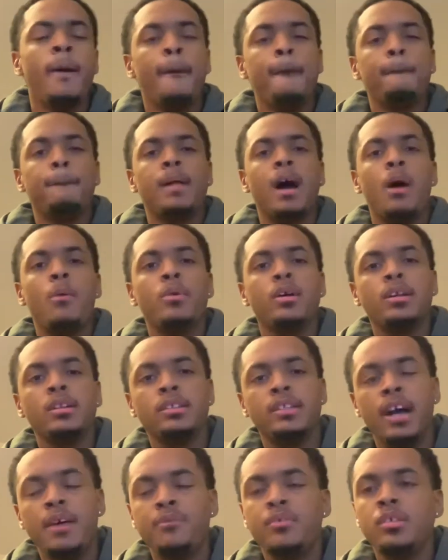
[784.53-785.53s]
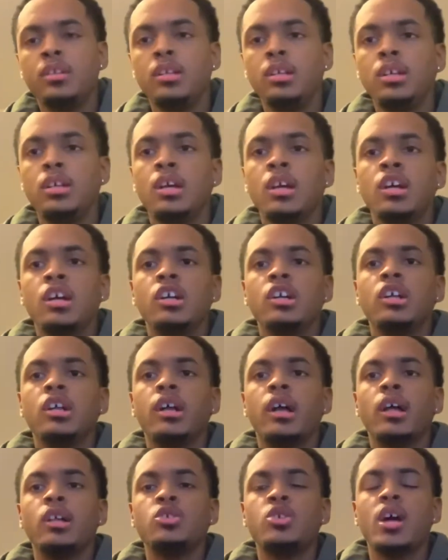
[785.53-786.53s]
I would definitely
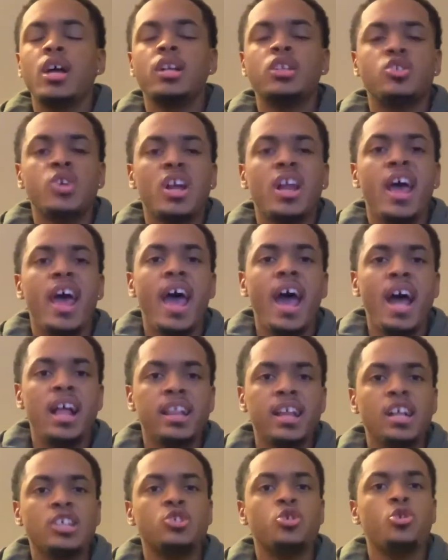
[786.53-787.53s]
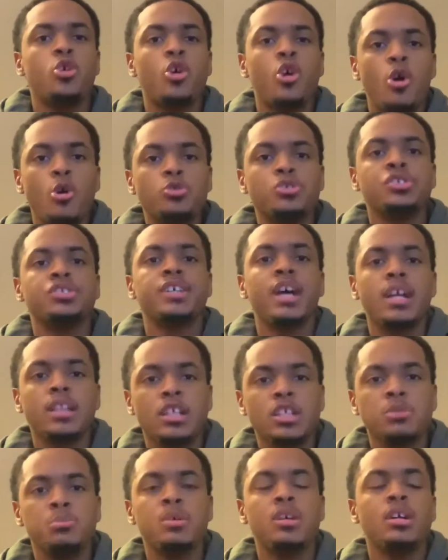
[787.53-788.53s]
try to add that to your coaching
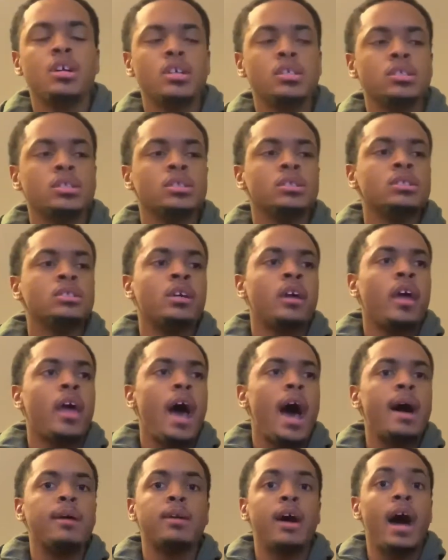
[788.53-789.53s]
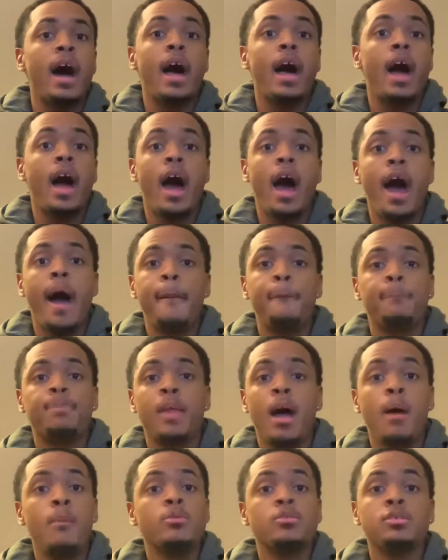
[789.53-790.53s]
tactics because
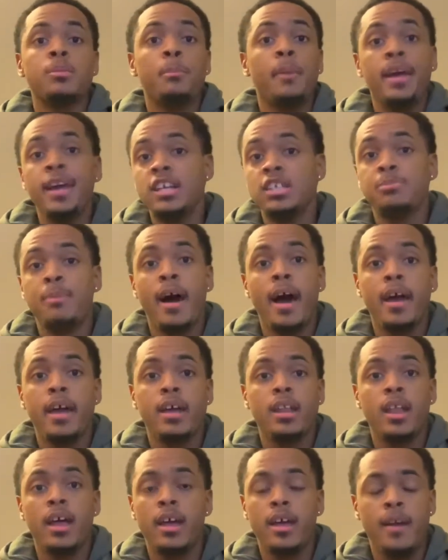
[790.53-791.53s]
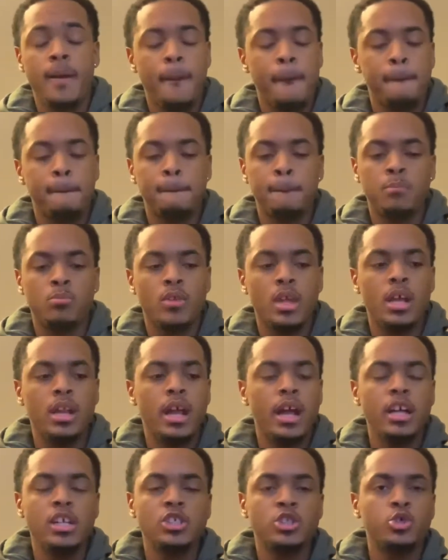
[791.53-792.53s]
I was amazed by it. Like, in
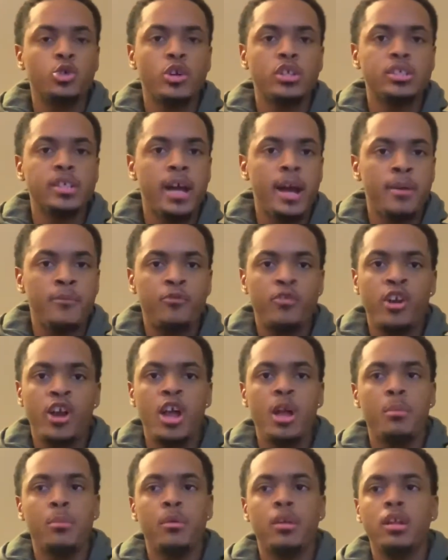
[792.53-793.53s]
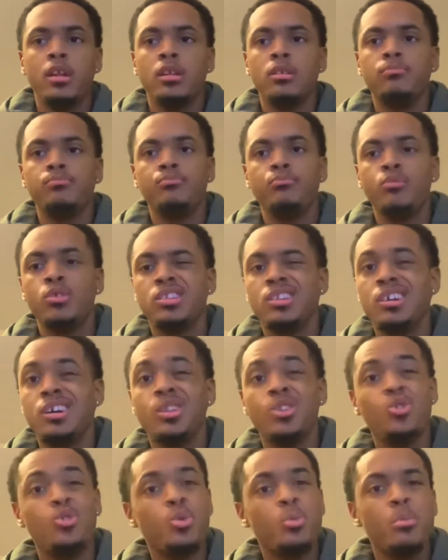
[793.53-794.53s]
that short time frame and with the
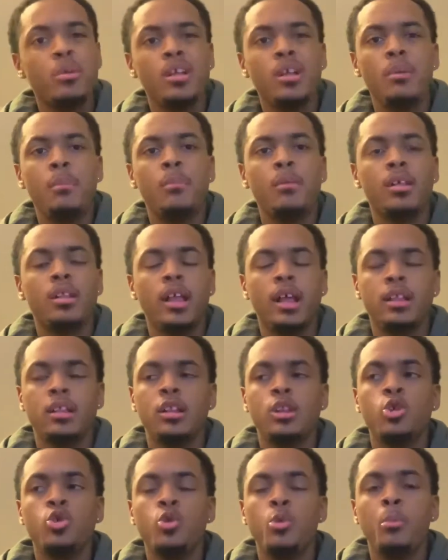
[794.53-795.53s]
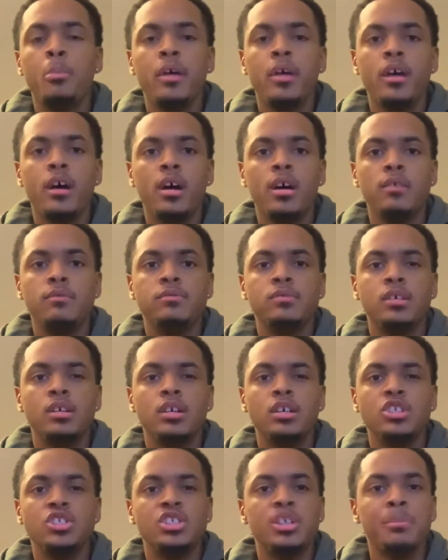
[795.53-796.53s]
little bit
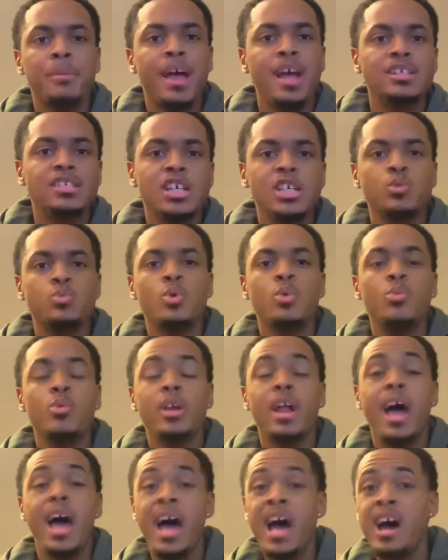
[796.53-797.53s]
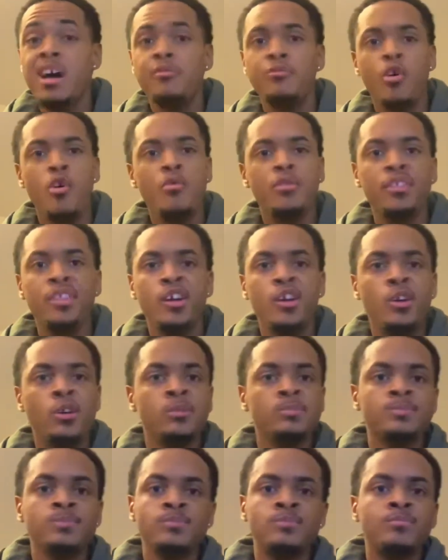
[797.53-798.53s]
of gym access we would have over
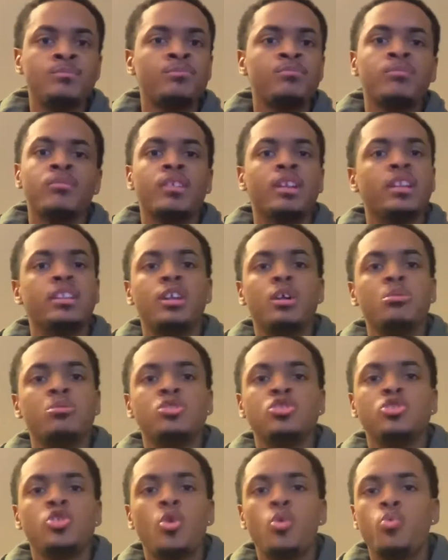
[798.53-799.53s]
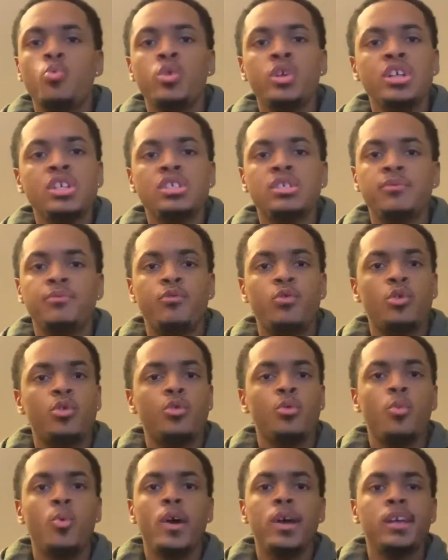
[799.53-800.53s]
there was no reason for the
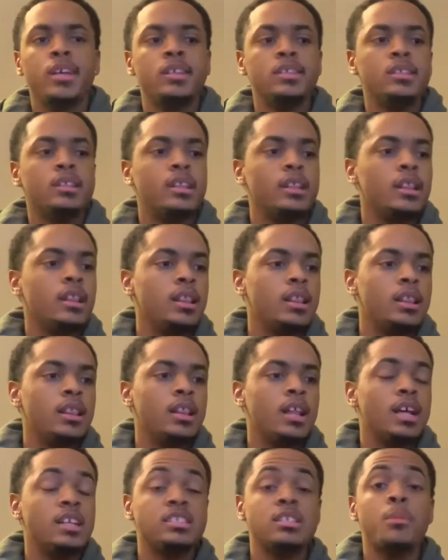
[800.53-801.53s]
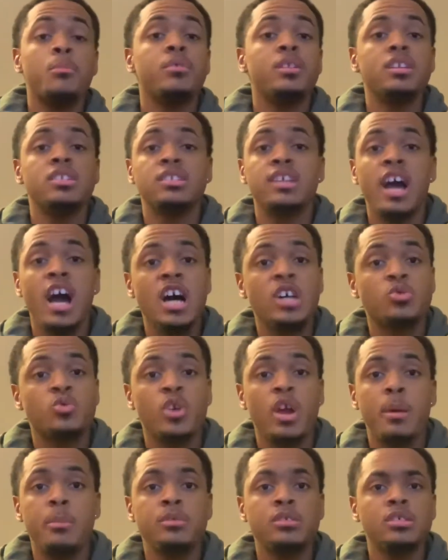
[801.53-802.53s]
way that some of these guys were
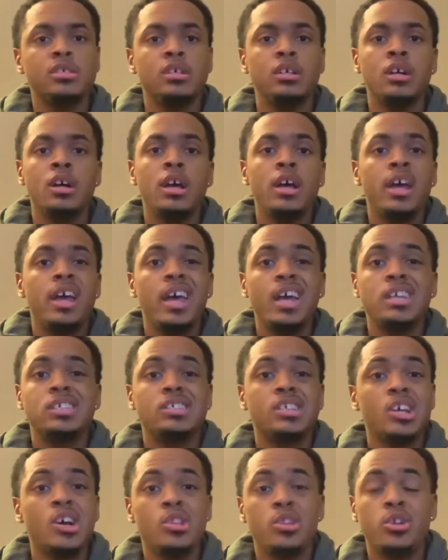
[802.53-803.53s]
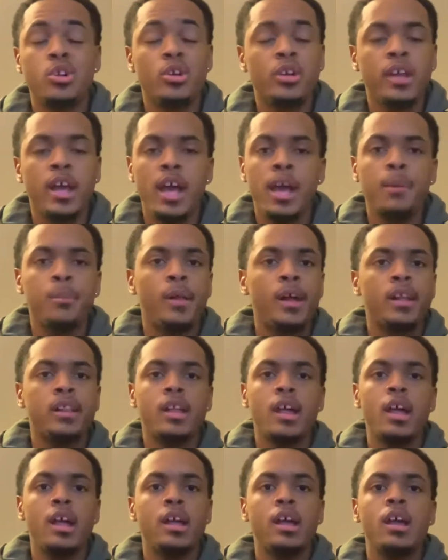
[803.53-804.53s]
able to excel in their game like
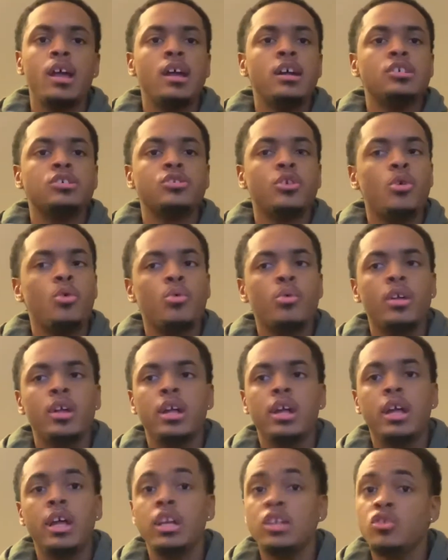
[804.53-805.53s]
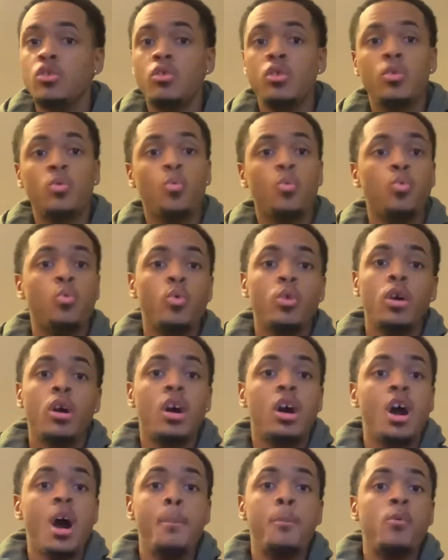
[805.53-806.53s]
that. So it's only a
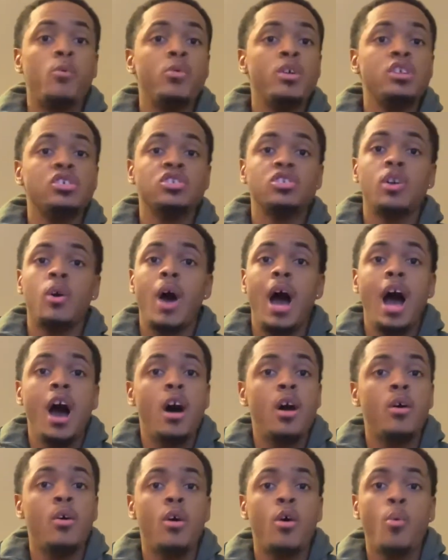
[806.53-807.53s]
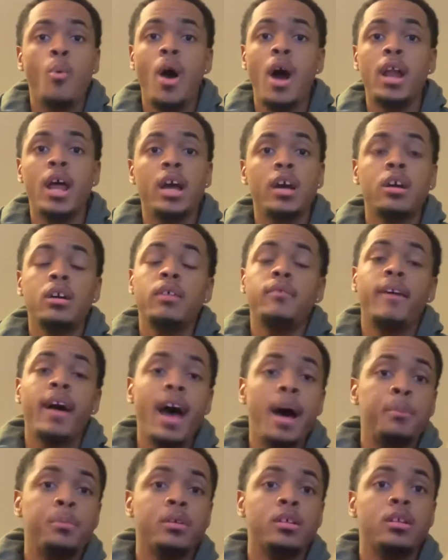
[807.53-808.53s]
couple reasons of how or why that could have
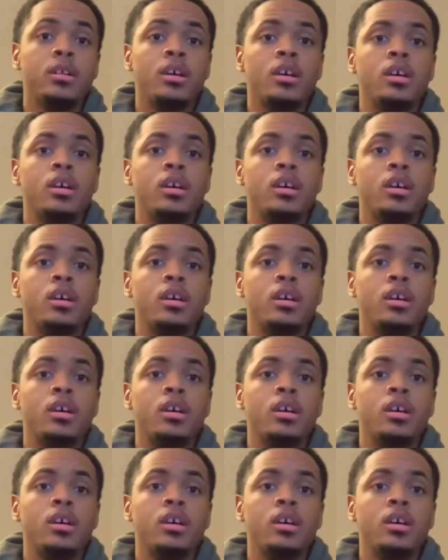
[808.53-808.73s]
happened.